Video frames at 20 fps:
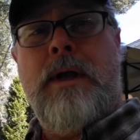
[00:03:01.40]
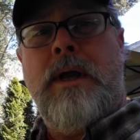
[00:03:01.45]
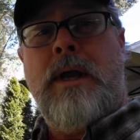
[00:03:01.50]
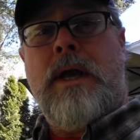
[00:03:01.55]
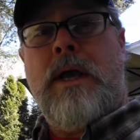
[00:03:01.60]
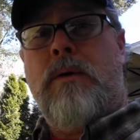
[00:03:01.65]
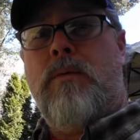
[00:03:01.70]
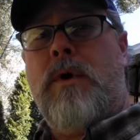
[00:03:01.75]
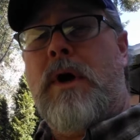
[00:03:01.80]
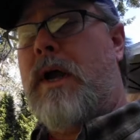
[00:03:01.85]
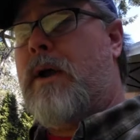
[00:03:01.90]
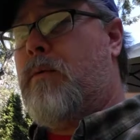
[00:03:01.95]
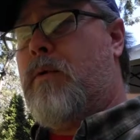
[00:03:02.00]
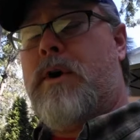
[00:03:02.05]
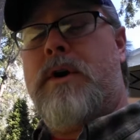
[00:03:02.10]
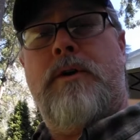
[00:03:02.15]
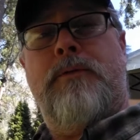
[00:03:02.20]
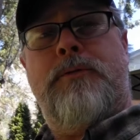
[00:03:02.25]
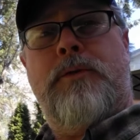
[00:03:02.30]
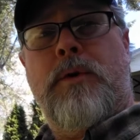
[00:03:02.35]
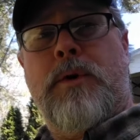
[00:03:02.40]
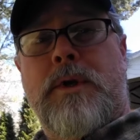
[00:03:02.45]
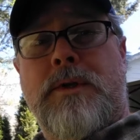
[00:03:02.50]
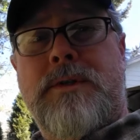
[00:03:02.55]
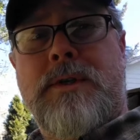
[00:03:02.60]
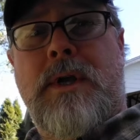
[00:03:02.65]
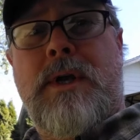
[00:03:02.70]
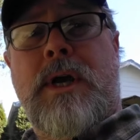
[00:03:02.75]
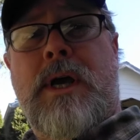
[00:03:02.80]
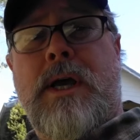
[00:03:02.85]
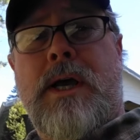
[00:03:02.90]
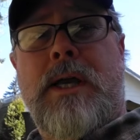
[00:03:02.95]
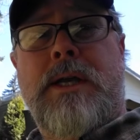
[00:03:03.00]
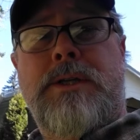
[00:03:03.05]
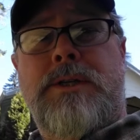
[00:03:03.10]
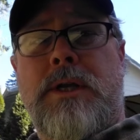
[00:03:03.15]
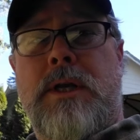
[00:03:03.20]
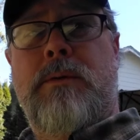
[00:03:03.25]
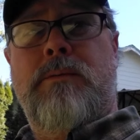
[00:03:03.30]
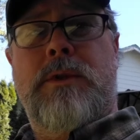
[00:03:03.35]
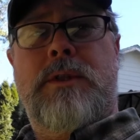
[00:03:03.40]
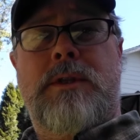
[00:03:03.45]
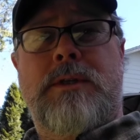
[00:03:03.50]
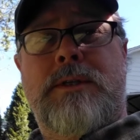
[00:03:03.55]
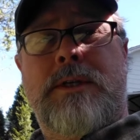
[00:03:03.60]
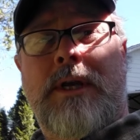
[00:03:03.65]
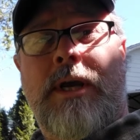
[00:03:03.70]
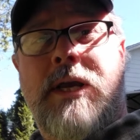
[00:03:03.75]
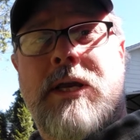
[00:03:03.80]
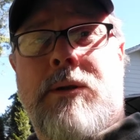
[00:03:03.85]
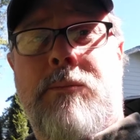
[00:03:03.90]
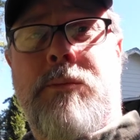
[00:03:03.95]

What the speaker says: and why I wanted to focus on hygiene with this guy in